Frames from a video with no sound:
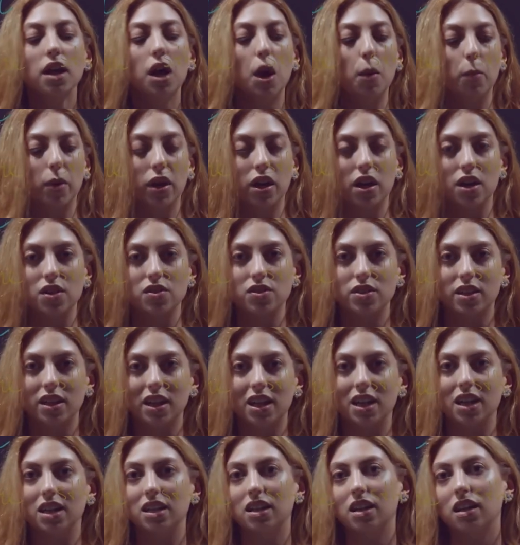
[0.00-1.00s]
Because
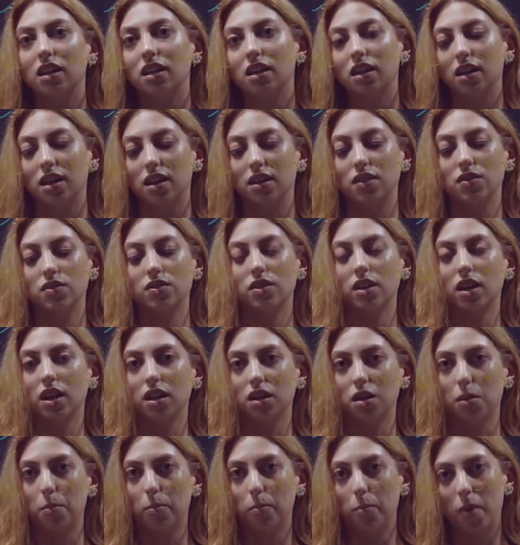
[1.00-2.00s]
it is in
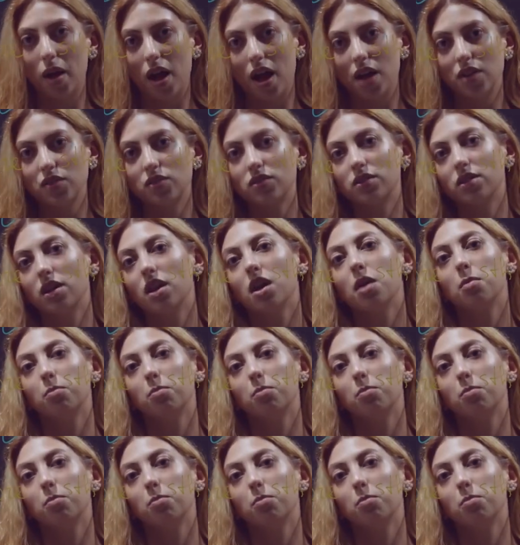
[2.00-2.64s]
the past